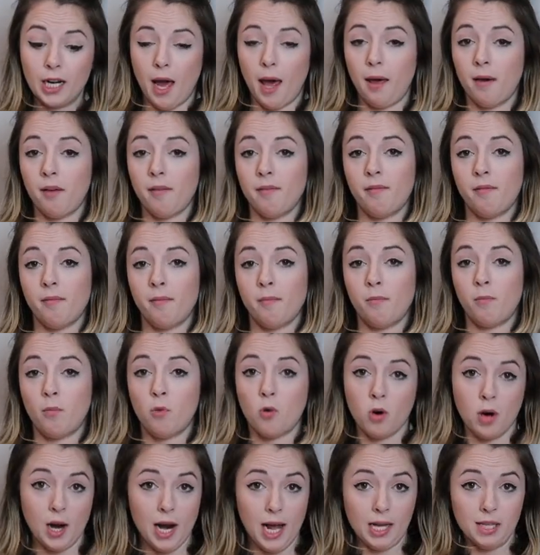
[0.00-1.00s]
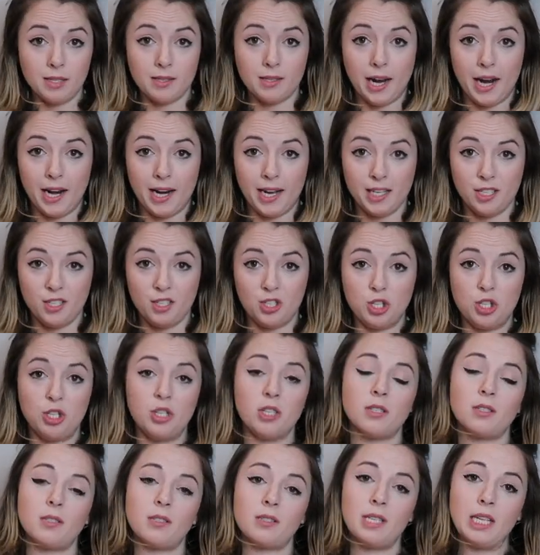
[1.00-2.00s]
I'm more excited to
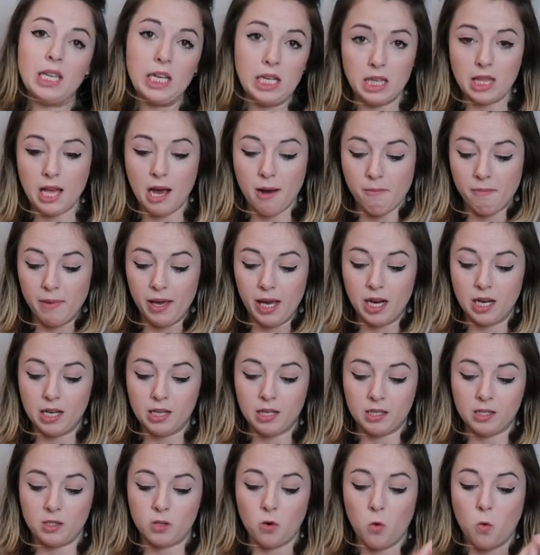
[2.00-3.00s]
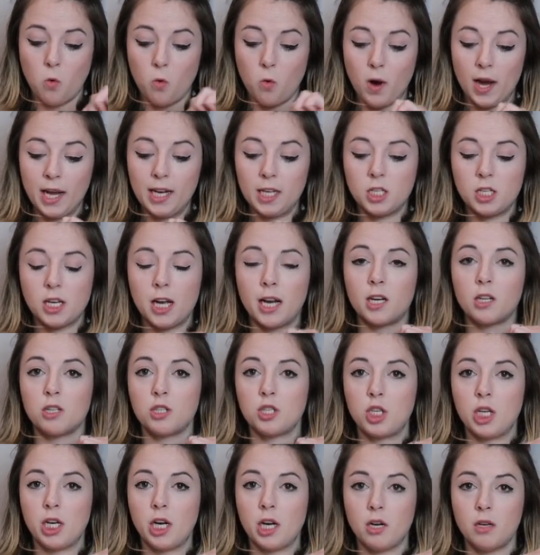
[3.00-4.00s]
just eat them because white cheddar
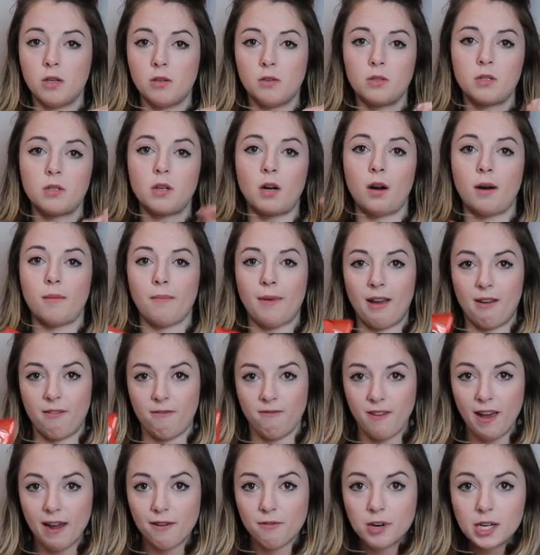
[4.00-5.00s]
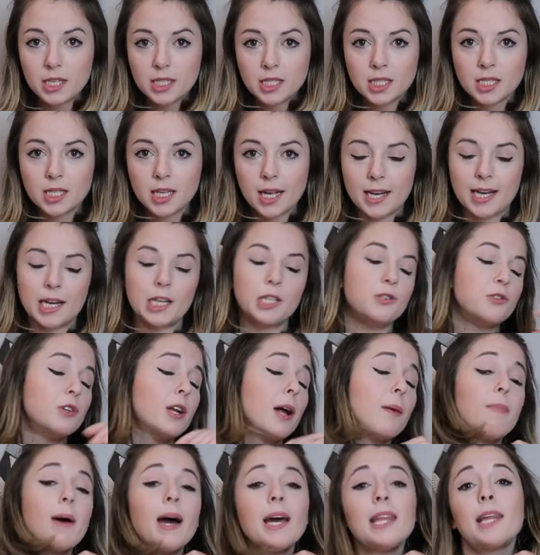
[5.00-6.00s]
Cheetos are my favorite, and I do
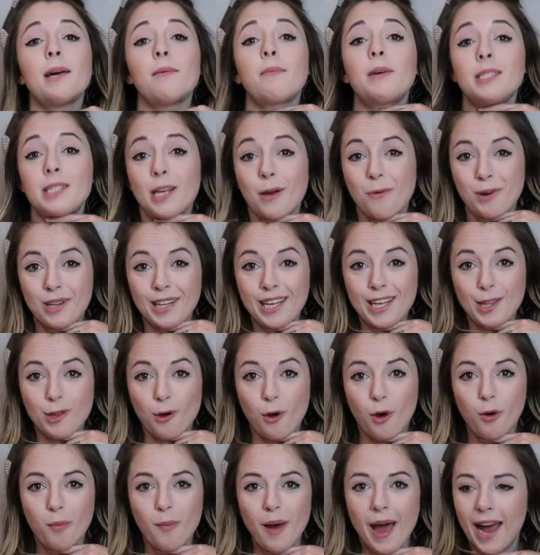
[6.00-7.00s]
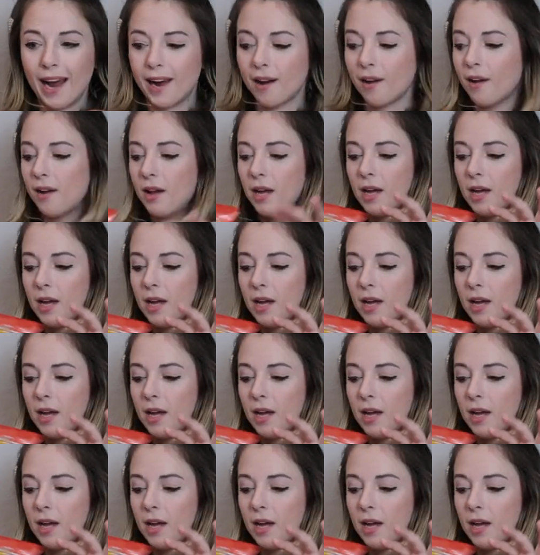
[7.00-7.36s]
not buy them because I will eat the whole bag.